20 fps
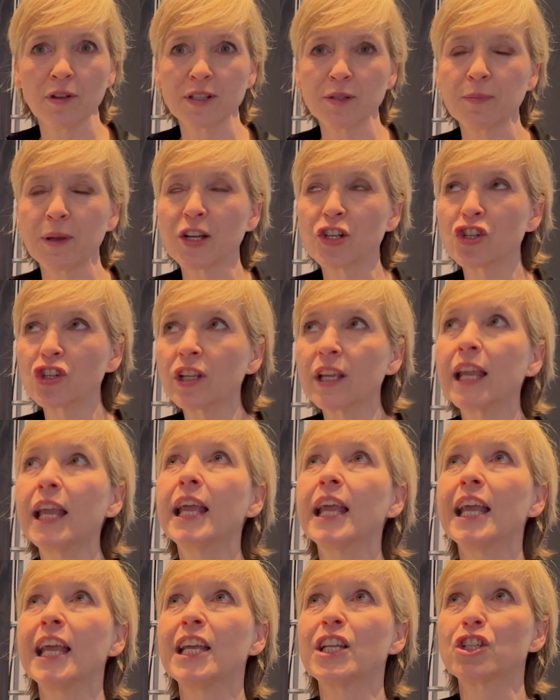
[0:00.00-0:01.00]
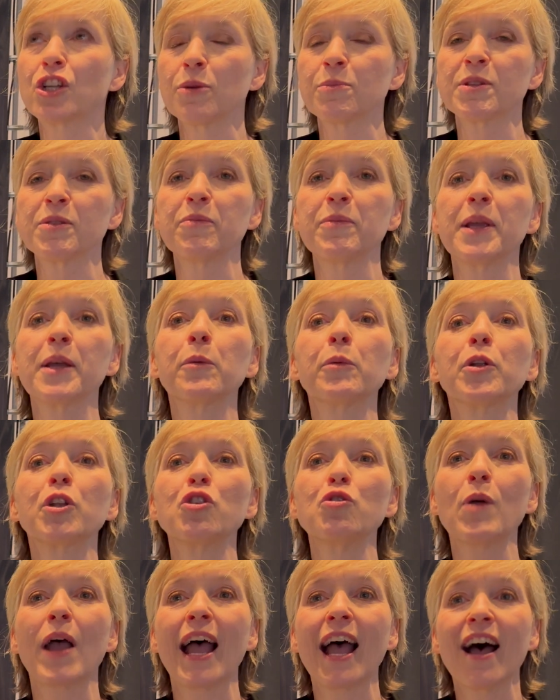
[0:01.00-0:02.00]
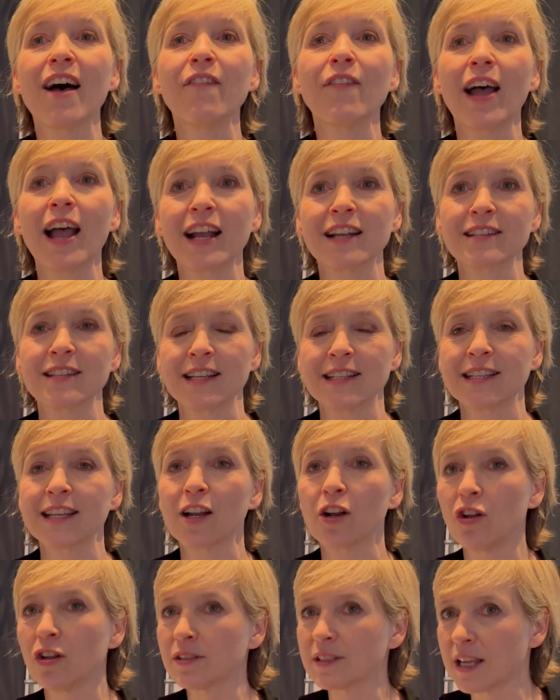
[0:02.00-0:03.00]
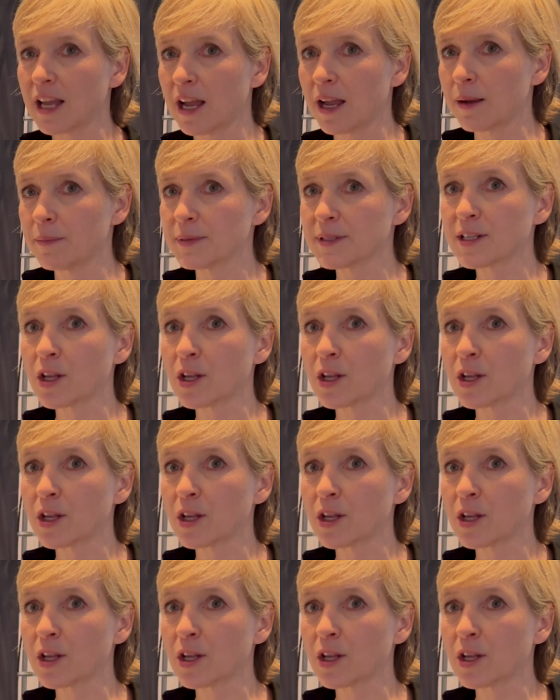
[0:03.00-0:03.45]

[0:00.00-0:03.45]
especially in terms of being able to have access at all times.